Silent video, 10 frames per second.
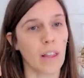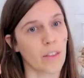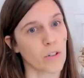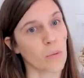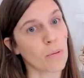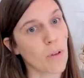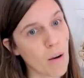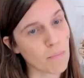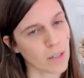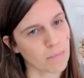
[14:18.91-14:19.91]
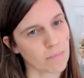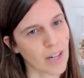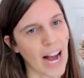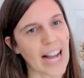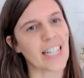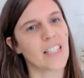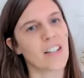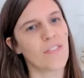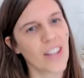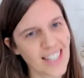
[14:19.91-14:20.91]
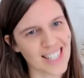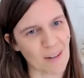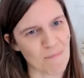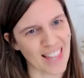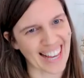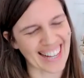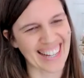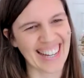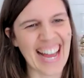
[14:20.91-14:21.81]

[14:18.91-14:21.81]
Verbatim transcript: there's a problem. I need to fix something.